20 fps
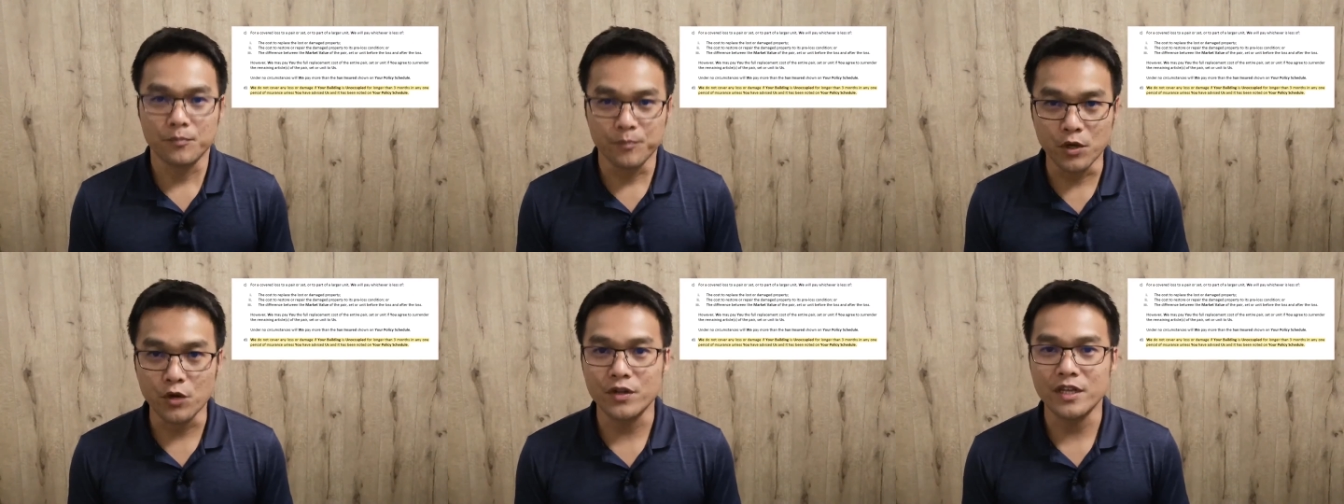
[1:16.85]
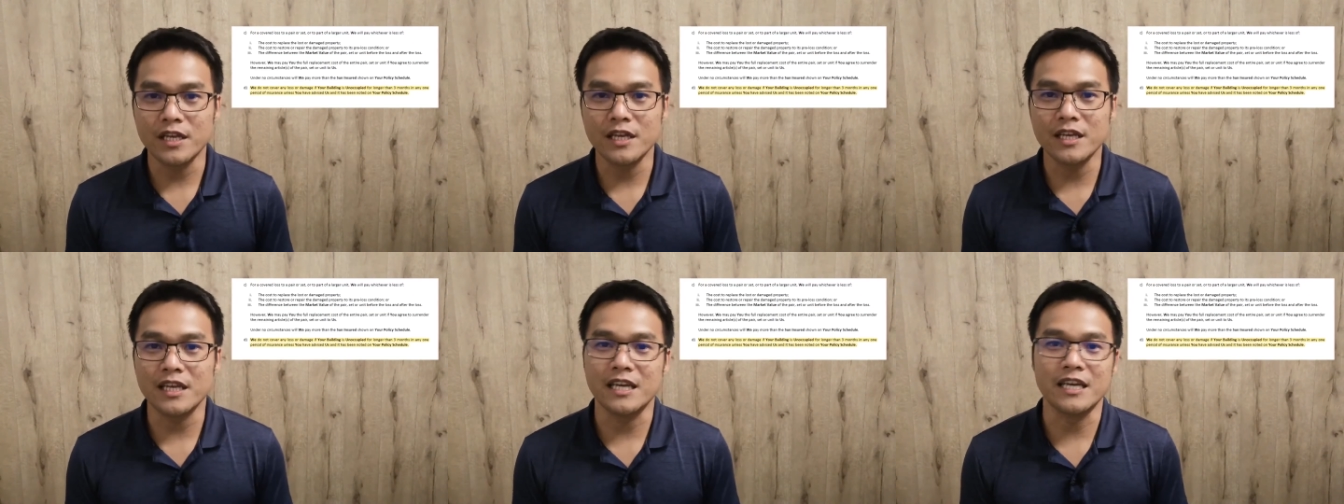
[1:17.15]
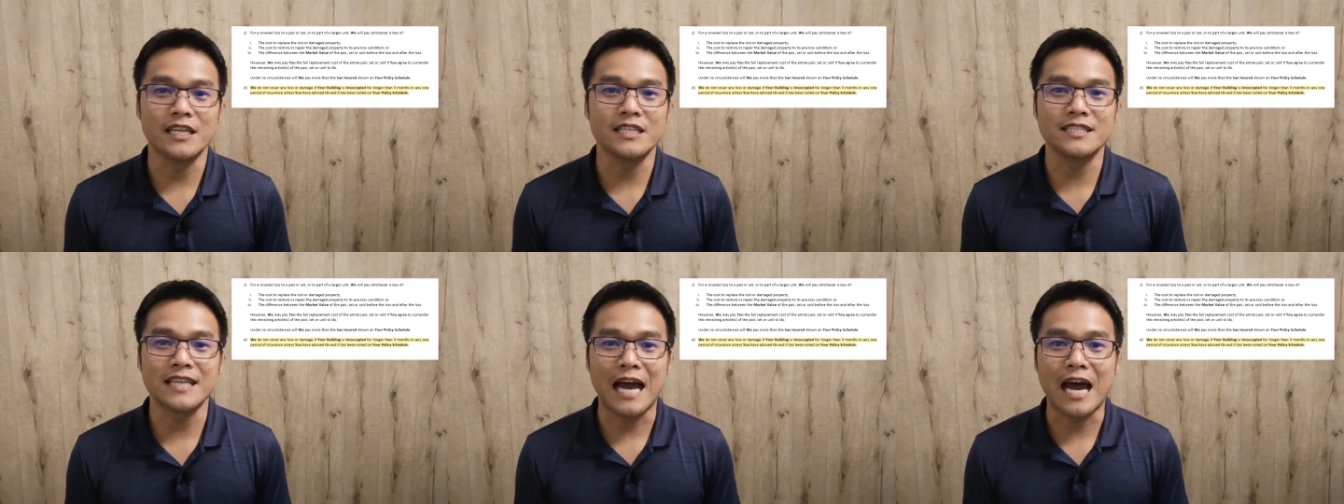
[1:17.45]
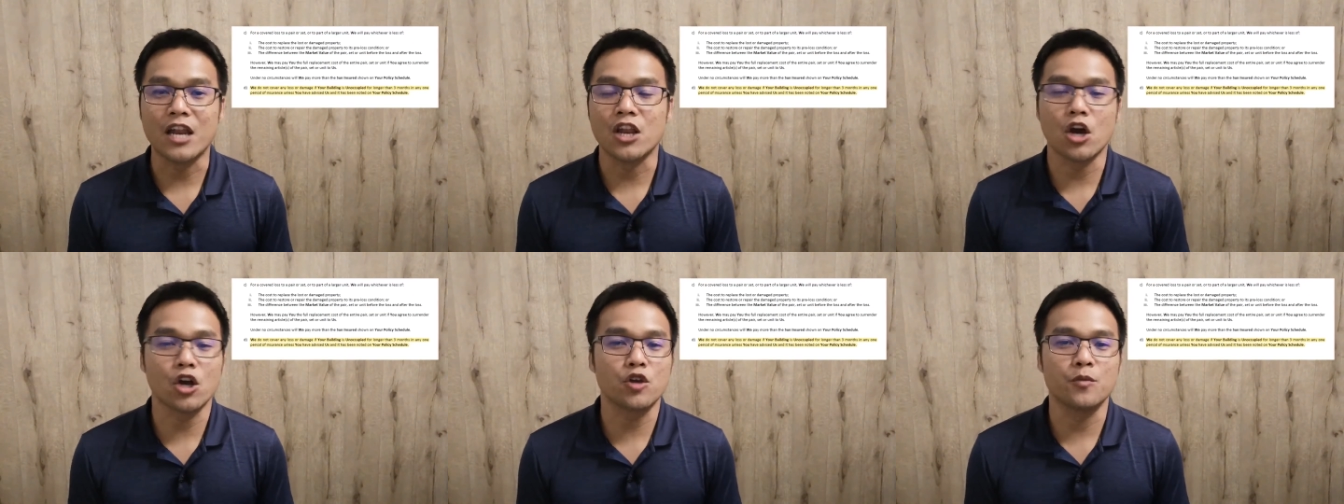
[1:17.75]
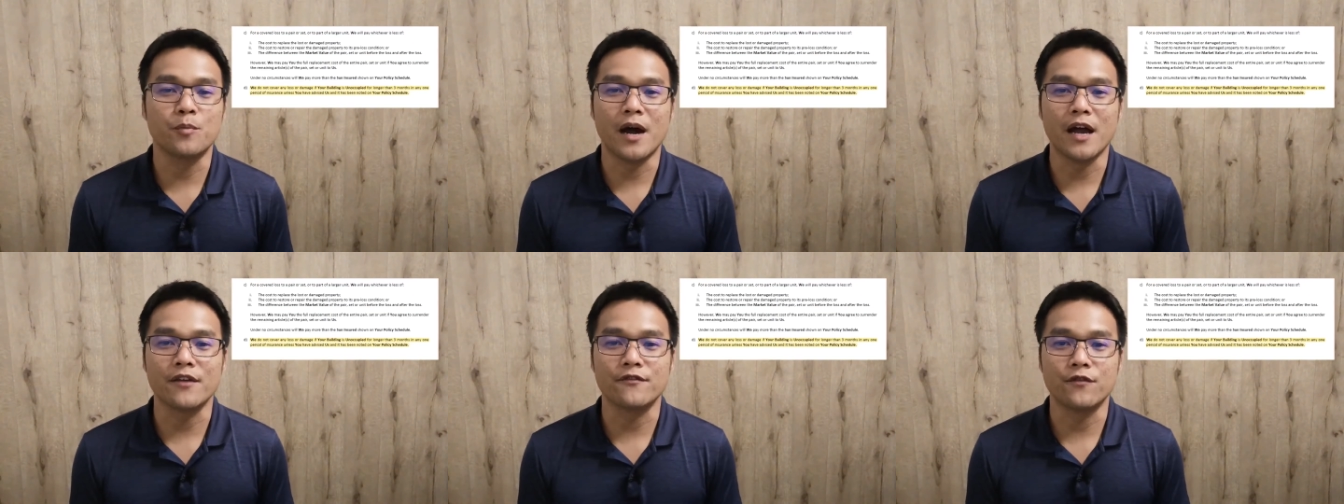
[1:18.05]
building is
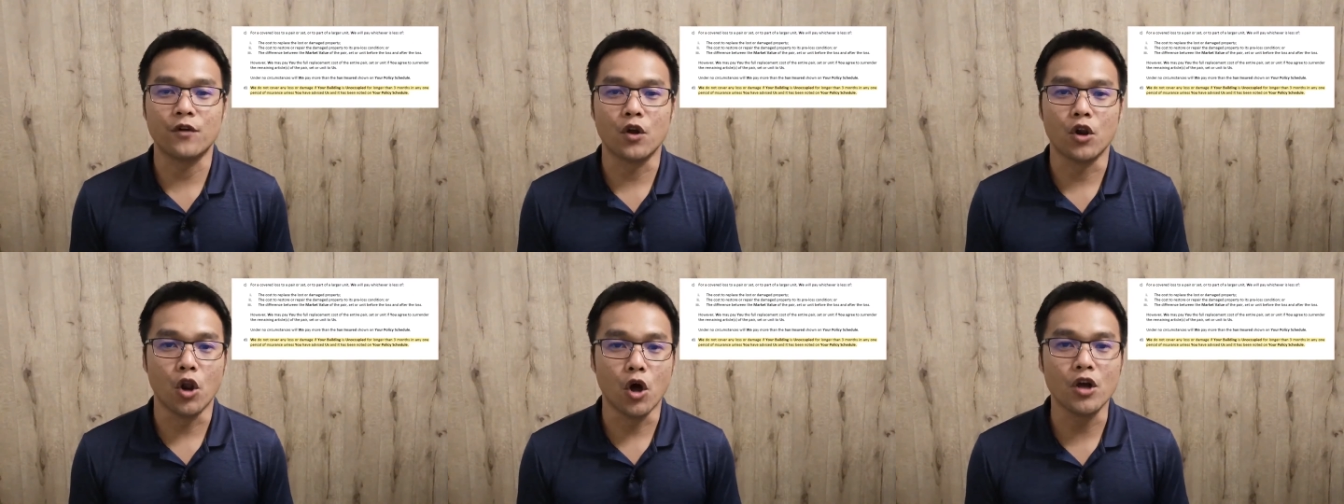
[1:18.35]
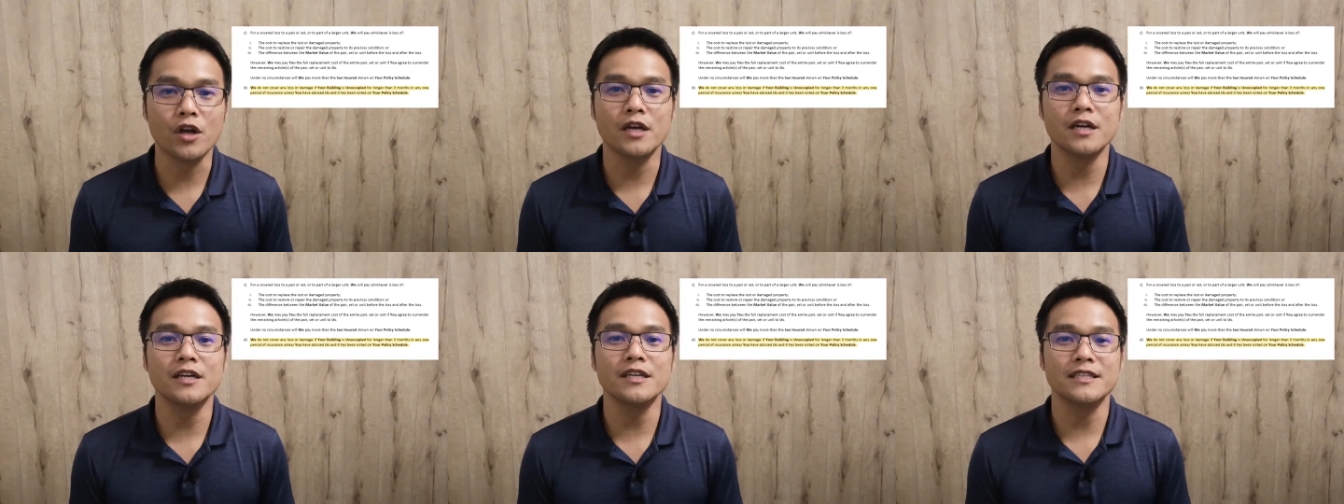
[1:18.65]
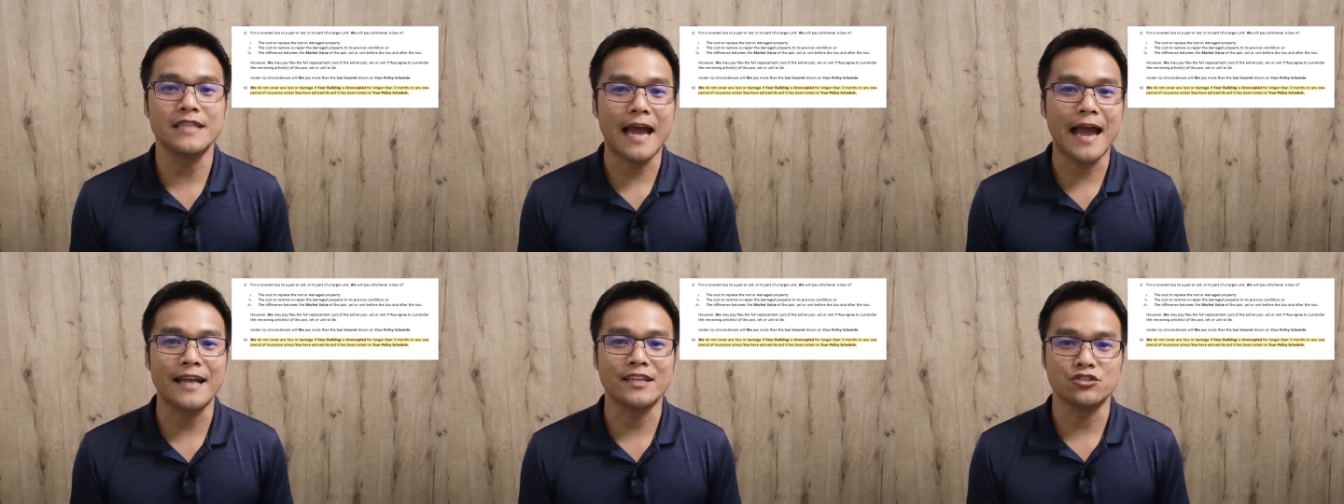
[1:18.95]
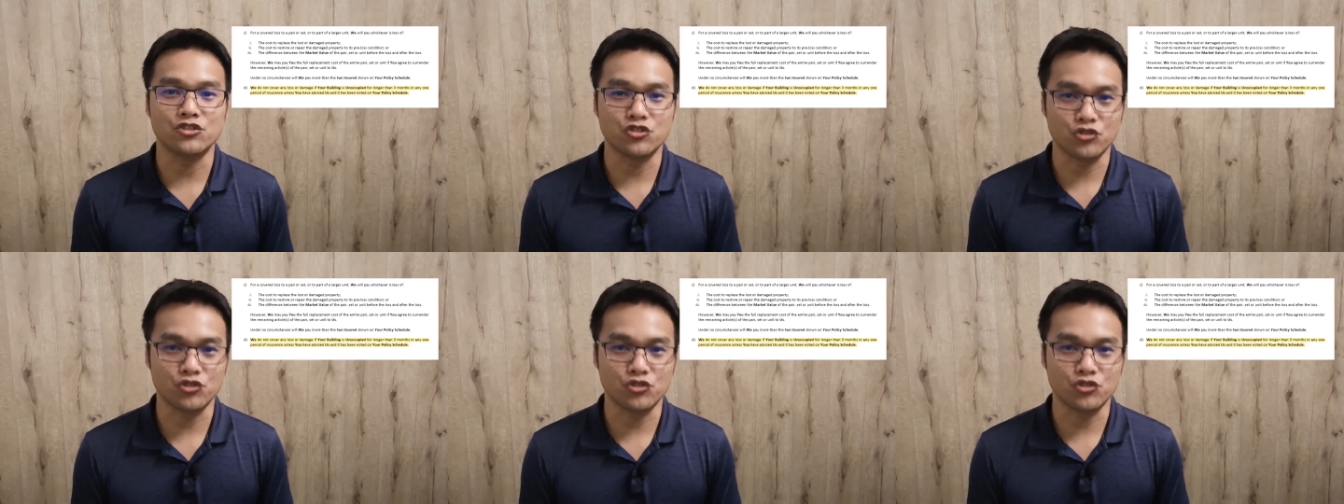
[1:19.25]
unoccupied for longer than